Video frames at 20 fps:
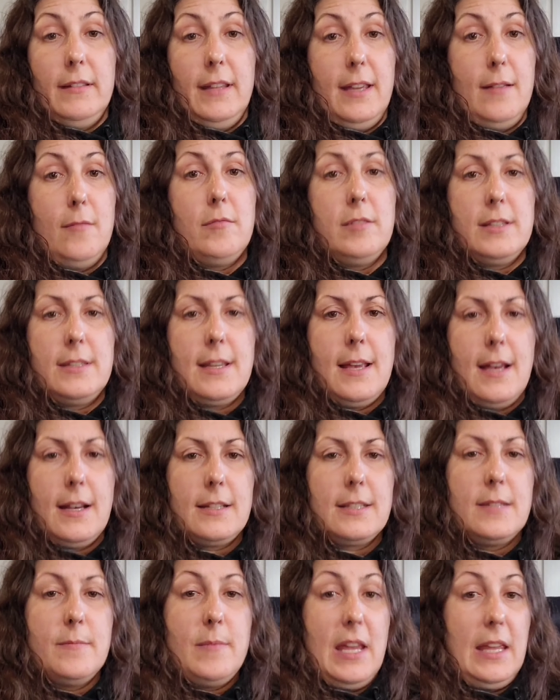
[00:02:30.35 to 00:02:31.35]
It was
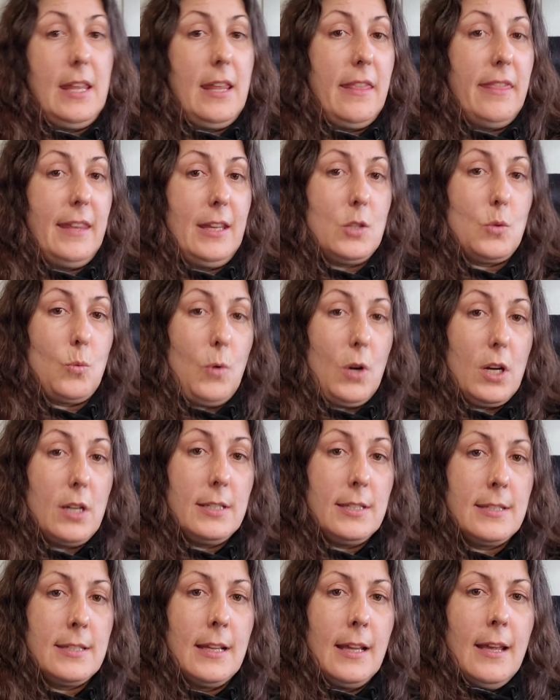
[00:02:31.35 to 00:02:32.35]
actually making things
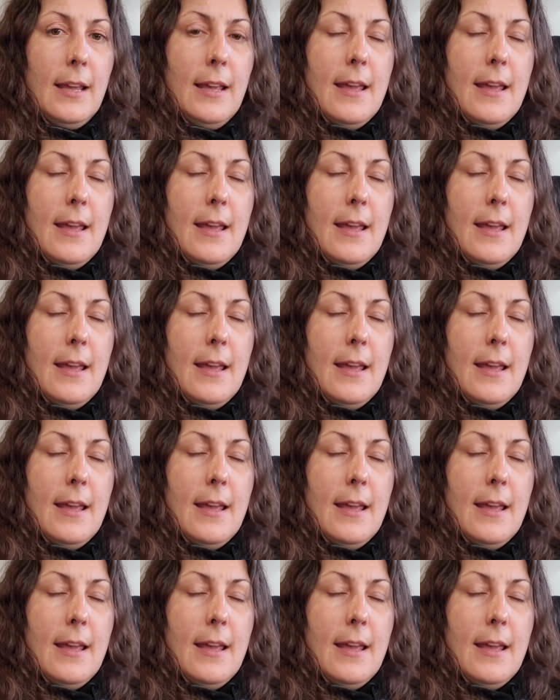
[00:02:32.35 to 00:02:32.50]
worse.